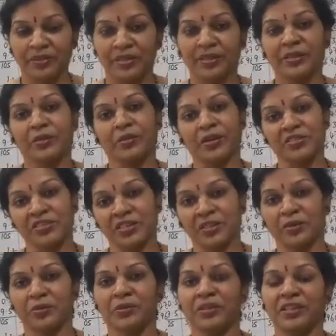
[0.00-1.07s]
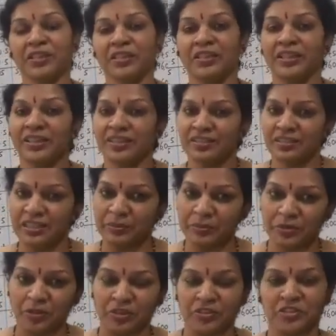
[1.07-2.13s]
In cost accounting, same
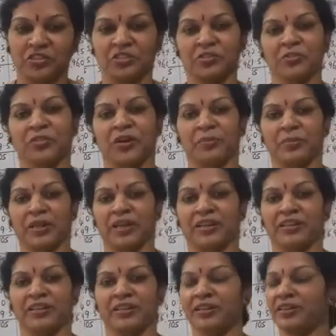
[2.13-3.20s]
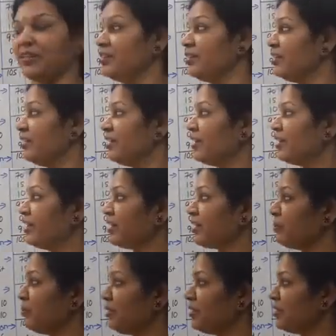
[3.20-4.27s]
cost sheet formula. Like
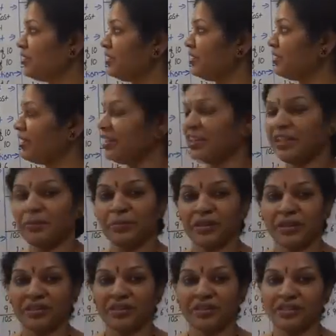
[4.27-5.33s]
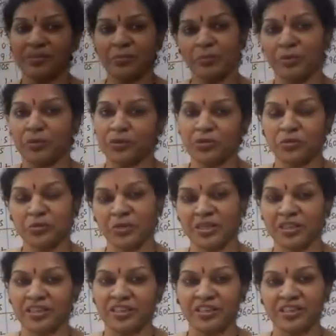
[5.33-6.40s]
material, labor, both
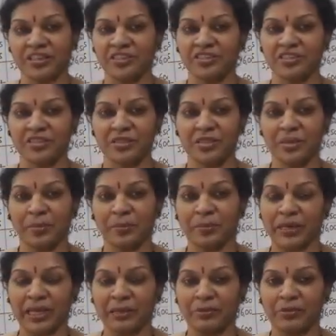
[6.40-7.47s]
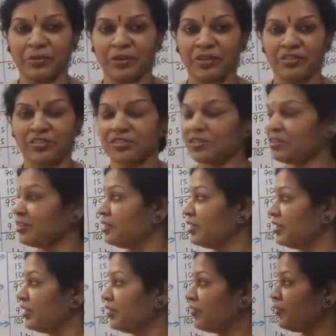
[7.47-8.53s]
together it is prime cost.
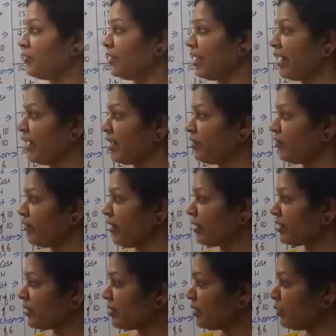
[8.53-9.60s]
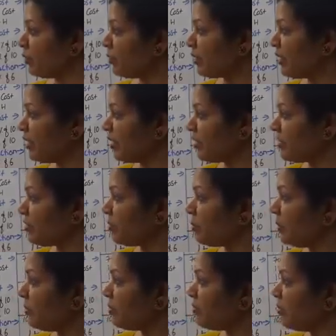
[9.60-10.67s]
If we add factory overhead
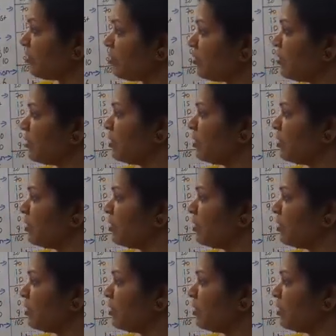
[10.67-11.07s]
expenses,